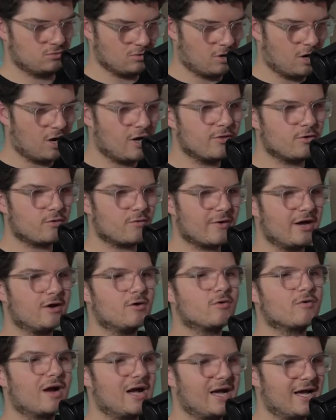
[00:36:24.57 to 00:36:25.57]
on the
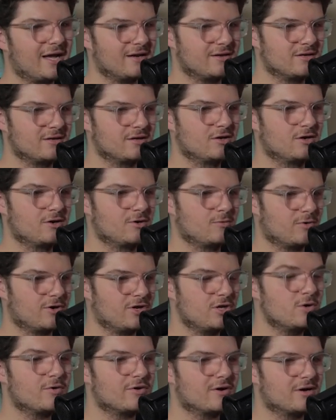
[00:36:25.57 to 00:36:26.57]
rail ride where
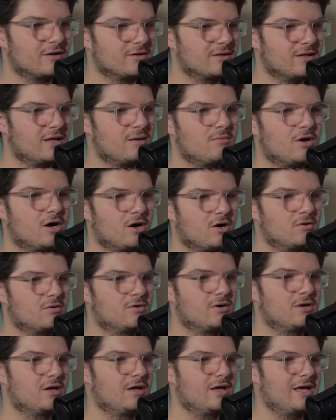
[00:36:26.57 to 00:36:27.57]
you were in a limo
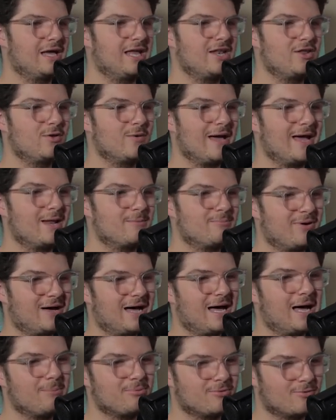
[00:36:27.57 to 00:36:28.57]
and you had
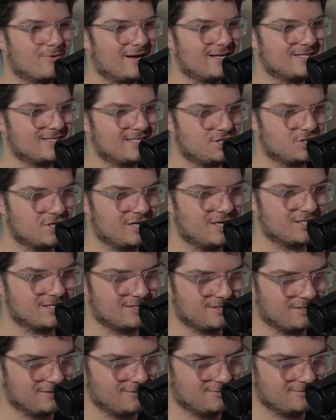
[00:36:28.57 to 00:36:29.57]
paparazzi
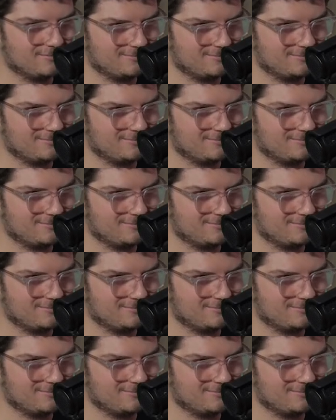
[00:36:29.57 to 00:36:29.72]
chasing you.